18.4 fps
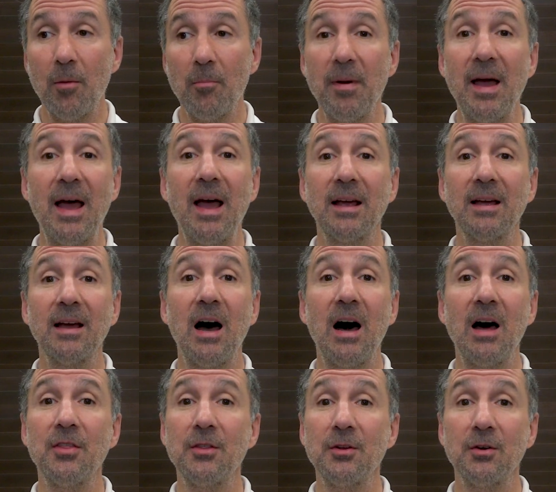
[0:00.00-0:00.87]
back
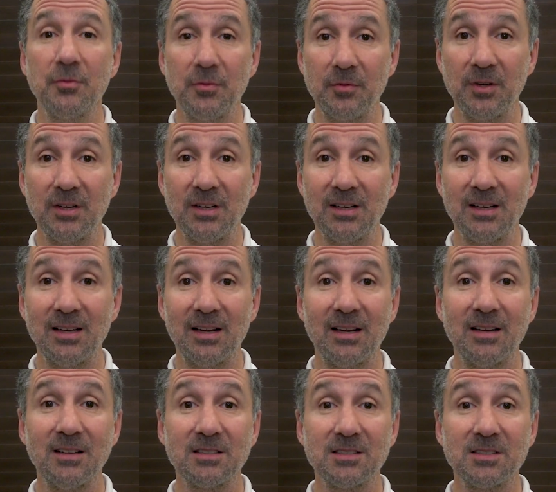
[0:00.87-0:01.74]
on their feet
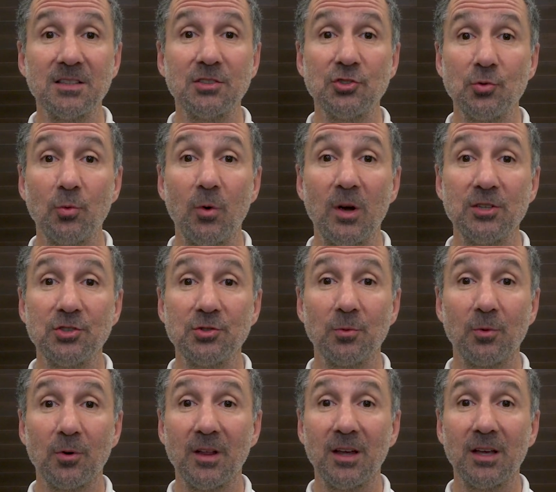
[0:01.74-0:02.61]
and in a
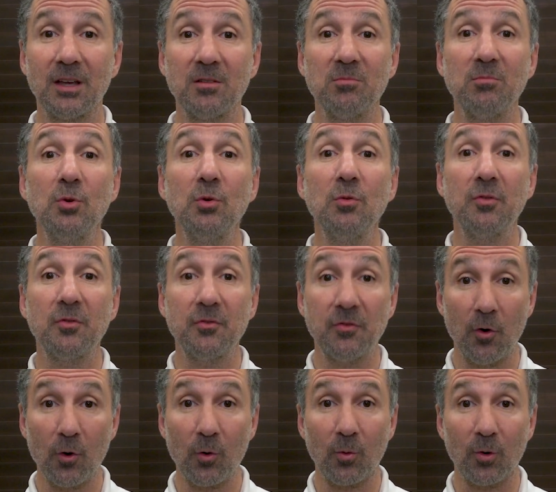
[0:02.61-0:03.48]
situation where they can move
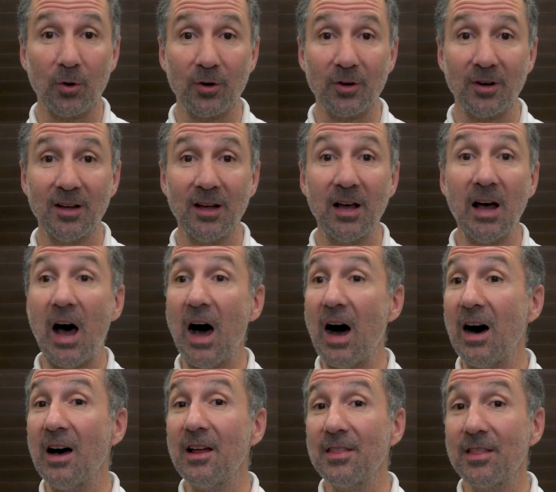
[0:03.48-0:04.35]
forward
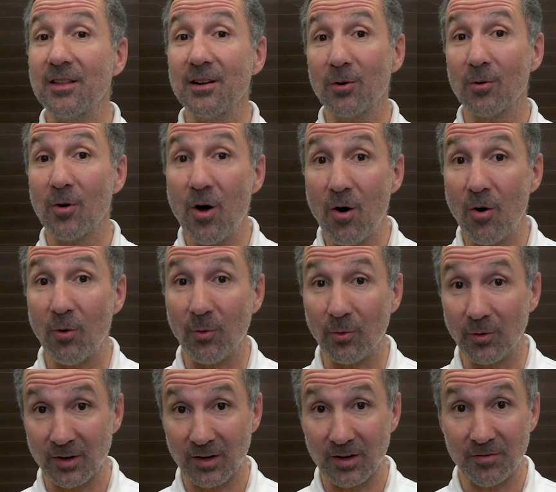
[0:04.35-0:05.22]
on their
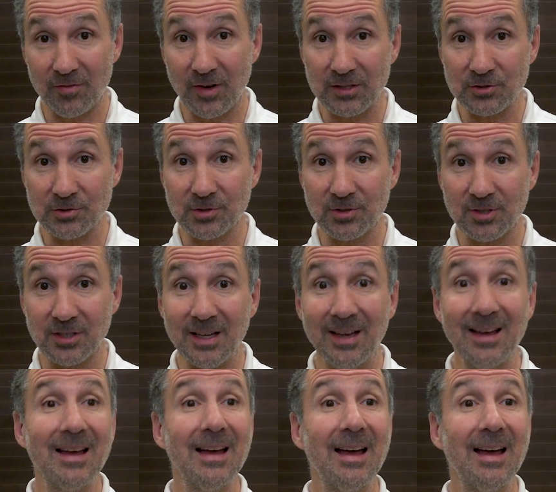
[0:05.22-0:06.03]
own eventually,